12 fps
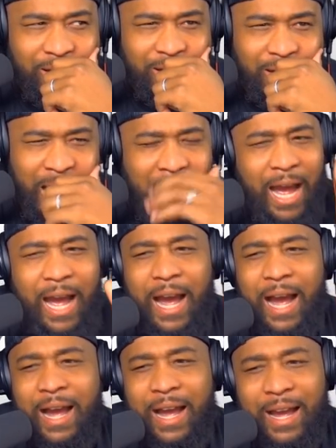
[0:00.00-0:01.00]

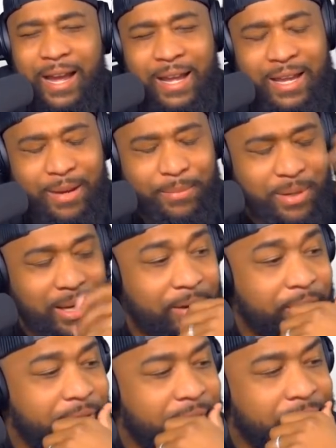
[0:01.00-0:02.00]
I'm going to let him
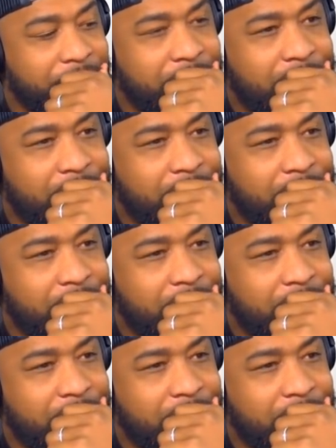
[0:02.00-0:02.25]
finish.